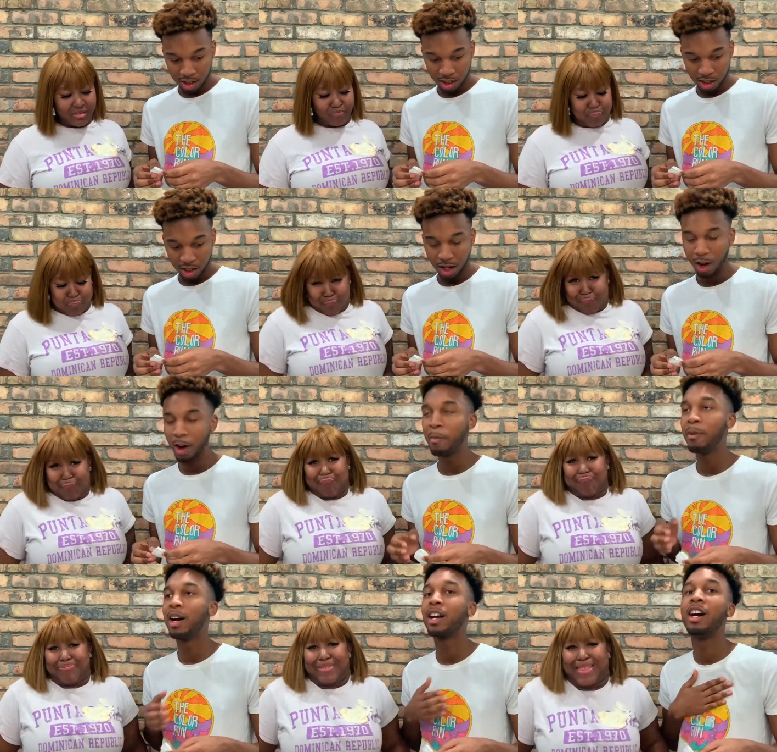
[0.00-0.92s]

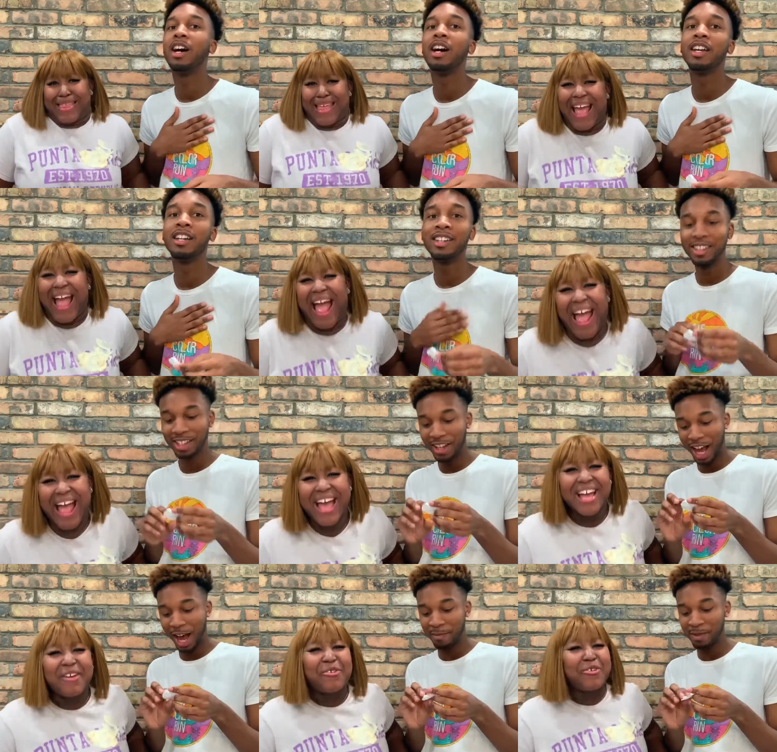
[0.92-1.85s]

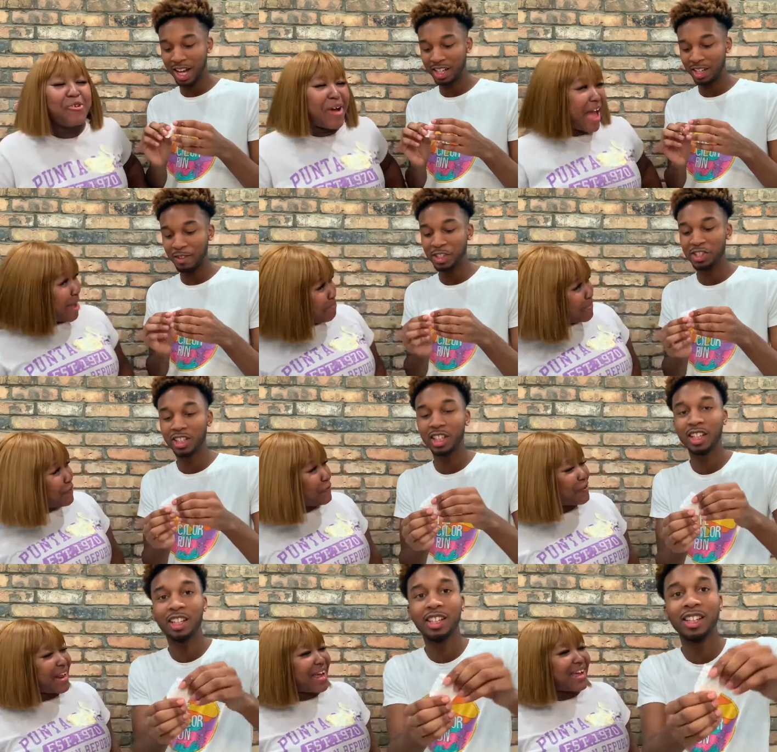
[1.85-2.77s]
Speaker 1: I'm not even
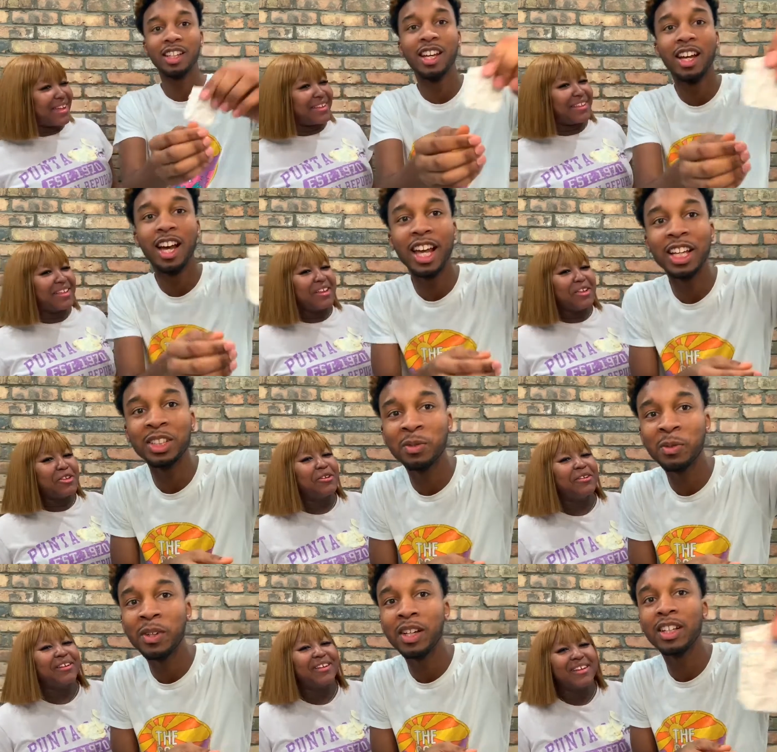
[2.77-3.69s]
cheating.
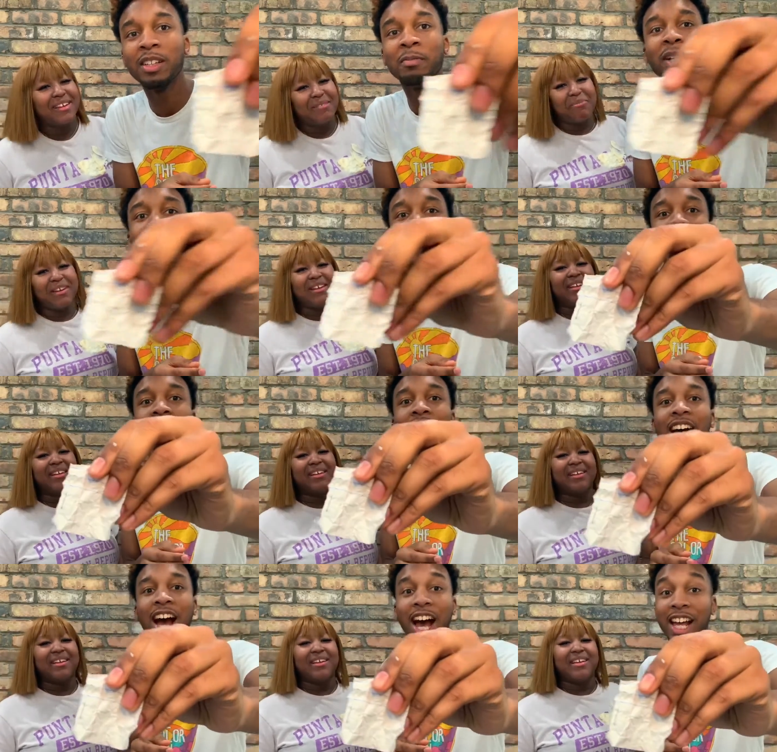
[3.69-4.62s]
It's one, but
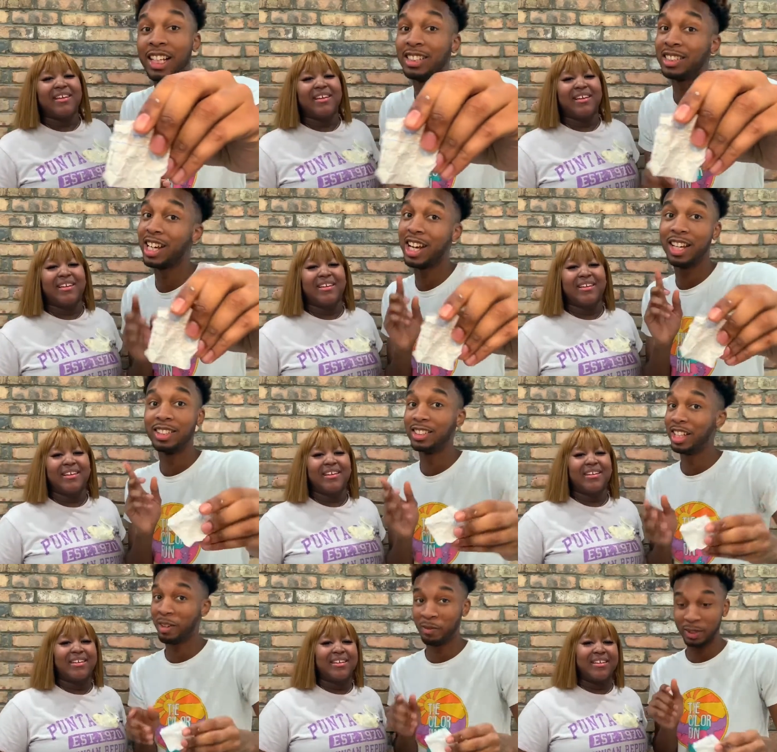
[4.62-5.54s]
it's not.
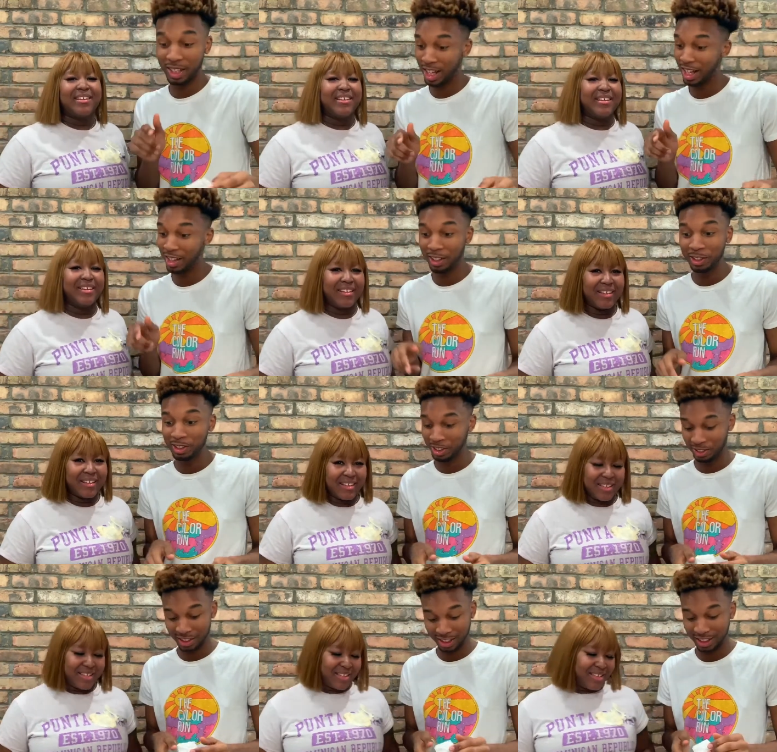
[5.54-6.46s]
It's not. What the hell
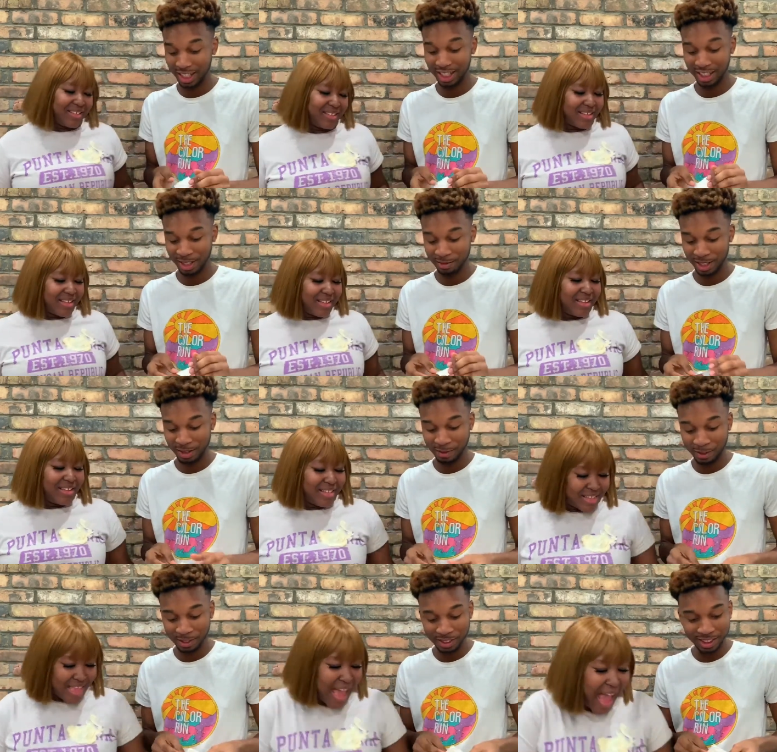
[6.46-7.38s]
else is on this goddamn
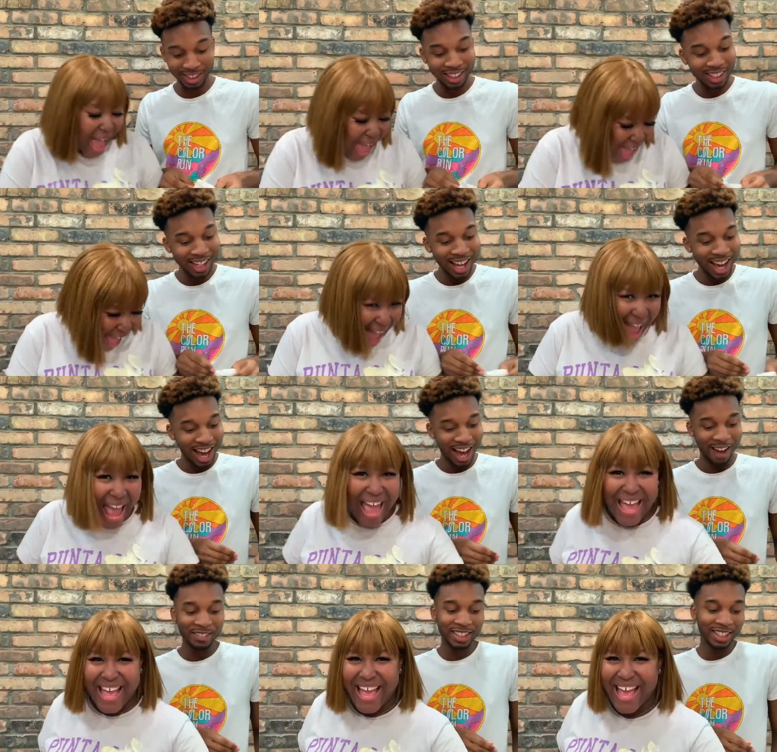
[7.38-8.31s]
table?
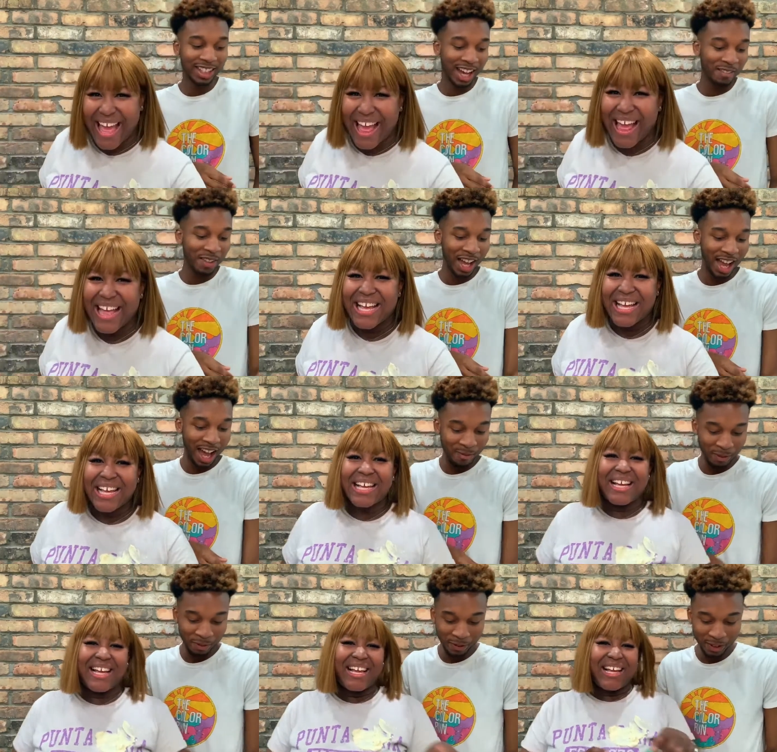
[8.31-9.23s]
I mean, I'm not
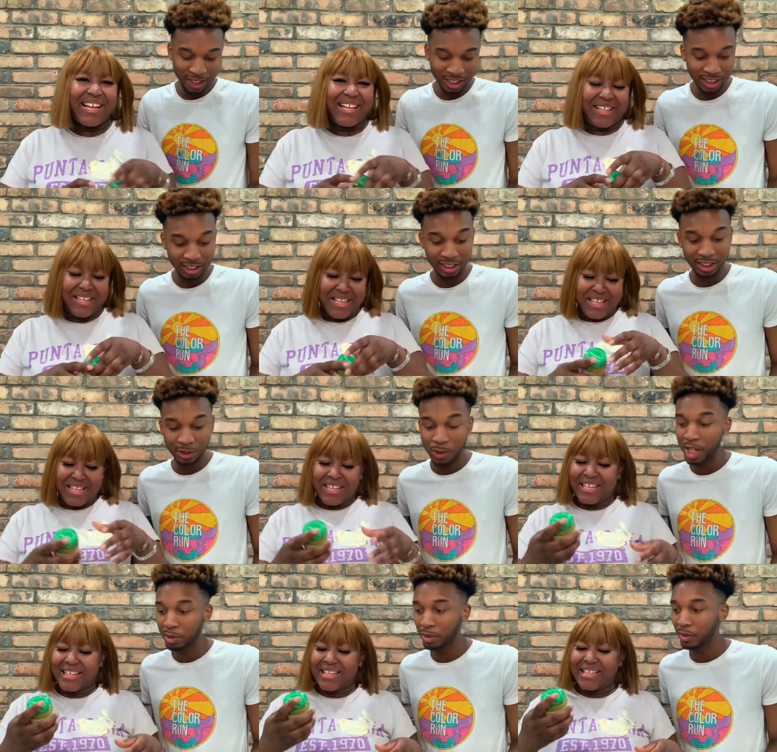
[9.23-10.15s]
happy for this because the
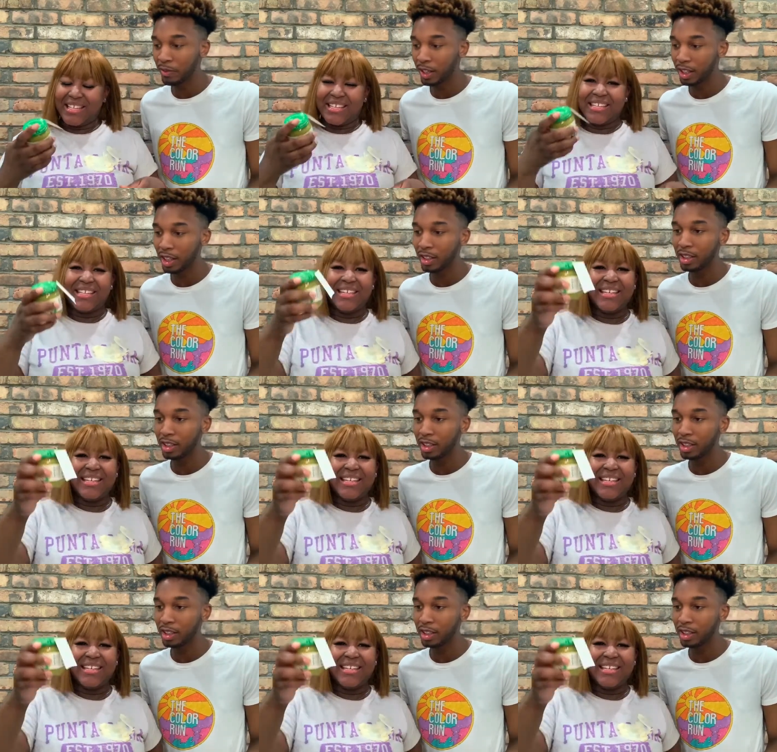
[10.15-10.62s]
squash was fucking